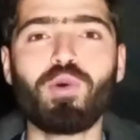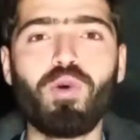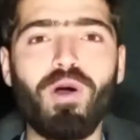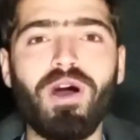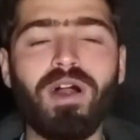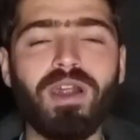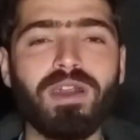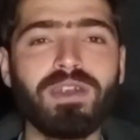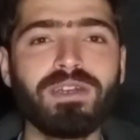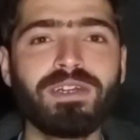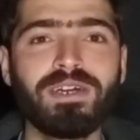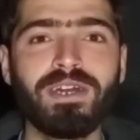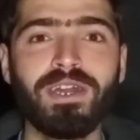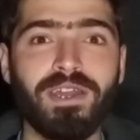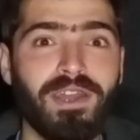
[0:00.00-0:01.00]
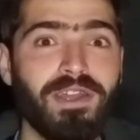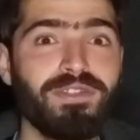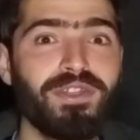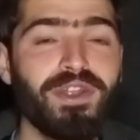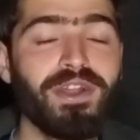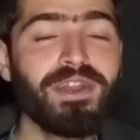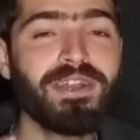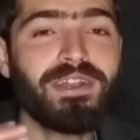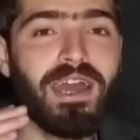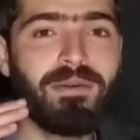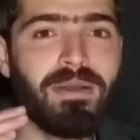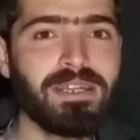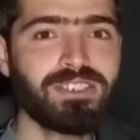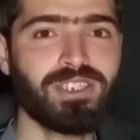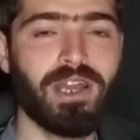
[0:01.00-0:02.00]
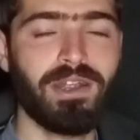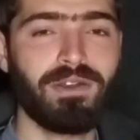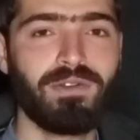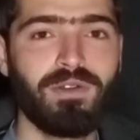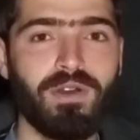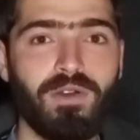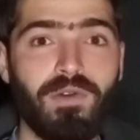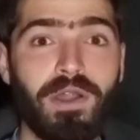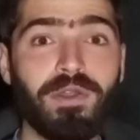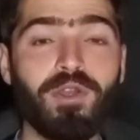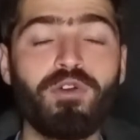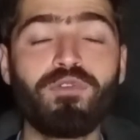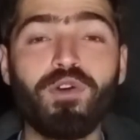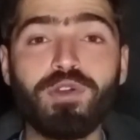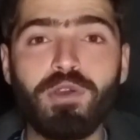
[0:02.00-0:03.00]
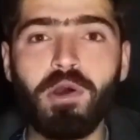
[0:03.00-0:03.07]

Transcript: world in 3D dimension when you put